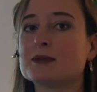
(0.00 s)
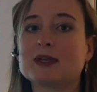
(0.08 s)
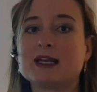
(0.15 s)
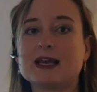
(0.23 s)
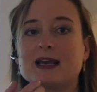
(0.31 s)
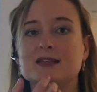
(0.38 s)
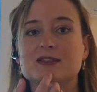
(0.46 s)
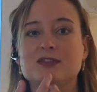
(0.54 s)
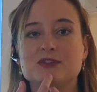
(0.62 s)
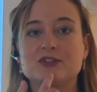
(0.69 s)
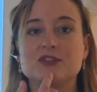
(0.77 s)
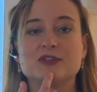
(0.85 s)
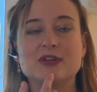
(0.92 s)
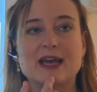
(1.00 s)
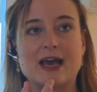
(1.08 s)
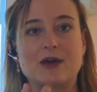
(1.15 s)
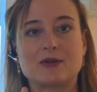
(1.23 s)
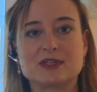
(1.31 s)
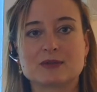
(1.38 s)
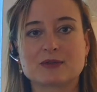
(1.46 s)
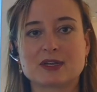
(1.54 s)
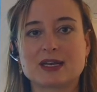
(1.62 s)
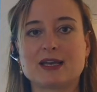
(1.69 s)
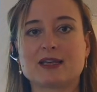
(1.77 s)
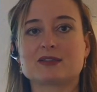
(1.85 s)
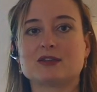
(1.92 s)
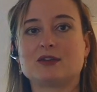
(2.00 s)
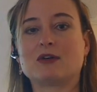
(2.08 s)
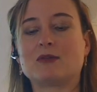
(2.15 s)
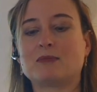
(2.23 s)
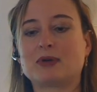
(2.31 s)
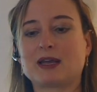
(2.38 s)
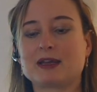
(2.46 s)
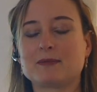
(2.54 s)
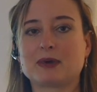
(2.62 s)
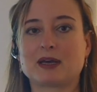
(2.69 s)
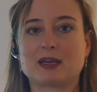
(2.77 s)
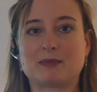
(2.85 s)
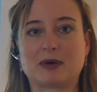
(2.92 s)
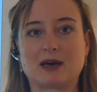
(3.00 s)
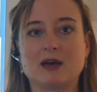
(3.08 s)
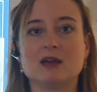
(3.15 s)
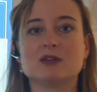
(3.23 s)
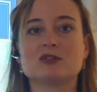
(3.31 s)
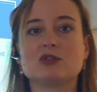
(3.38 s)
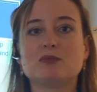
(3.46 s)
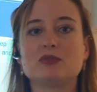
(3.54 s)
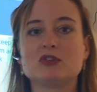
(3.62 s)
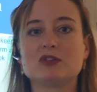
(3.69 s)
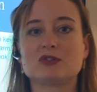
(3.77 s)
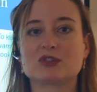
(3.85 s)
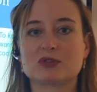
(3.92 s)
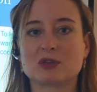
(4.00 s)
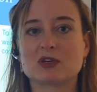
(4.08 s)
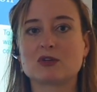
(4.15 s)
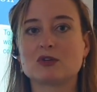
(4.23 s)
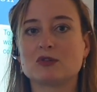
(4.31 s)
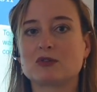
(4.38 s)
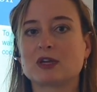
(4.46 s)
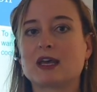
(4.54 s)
going to ask you to do now is I'm going to ask you on plain paper to produce something called an